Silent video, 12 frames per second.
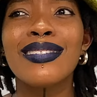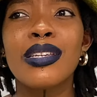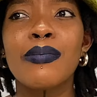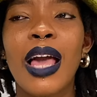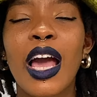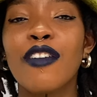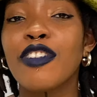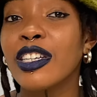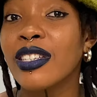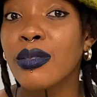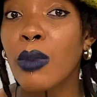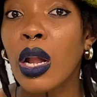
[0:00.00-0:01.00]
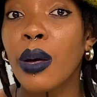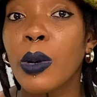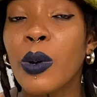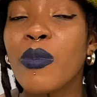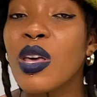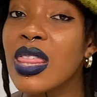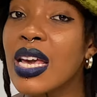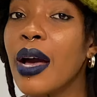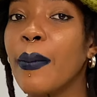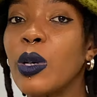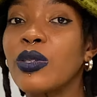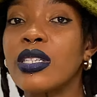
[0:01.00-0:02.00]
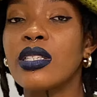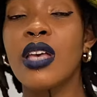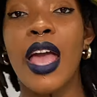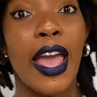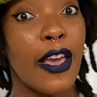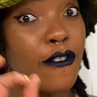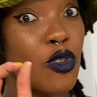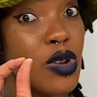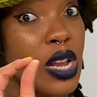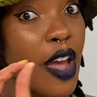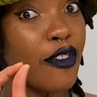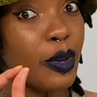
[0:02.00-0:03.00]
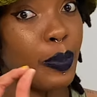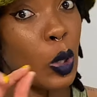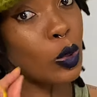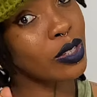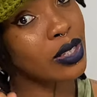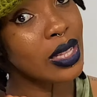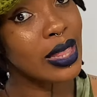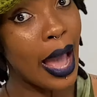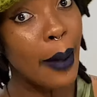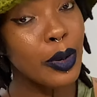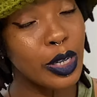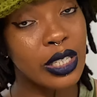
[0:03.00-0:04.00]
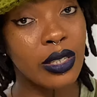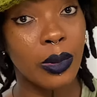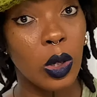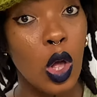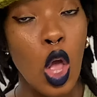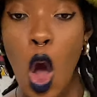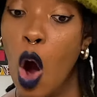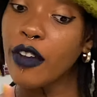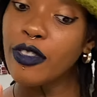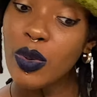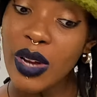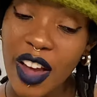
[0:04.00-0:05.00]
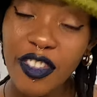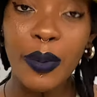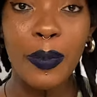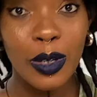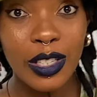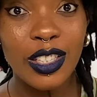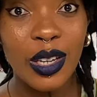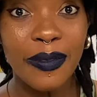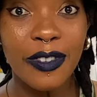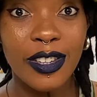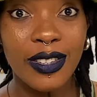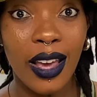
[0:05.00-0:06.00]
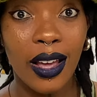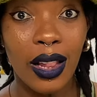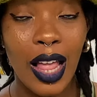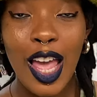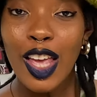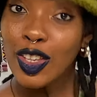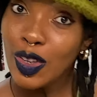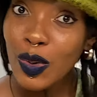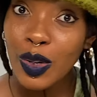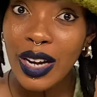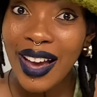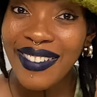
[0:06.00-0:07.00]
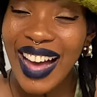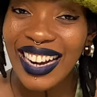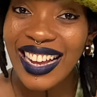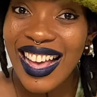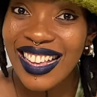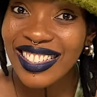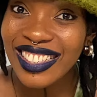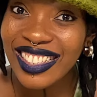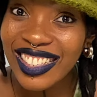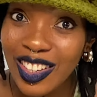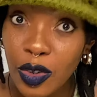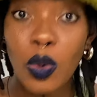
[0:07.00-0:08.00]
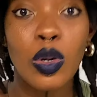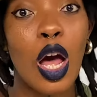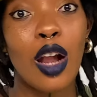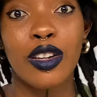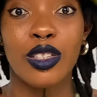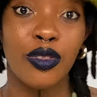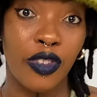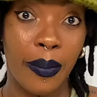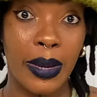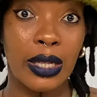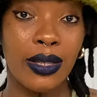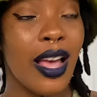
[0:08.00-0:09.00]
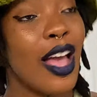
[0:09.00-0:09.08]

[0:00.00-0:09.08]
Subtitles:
seem like a very small amount, but think about it. If you never posted that printable or if you never put it up for sale, you could have had $0 from it.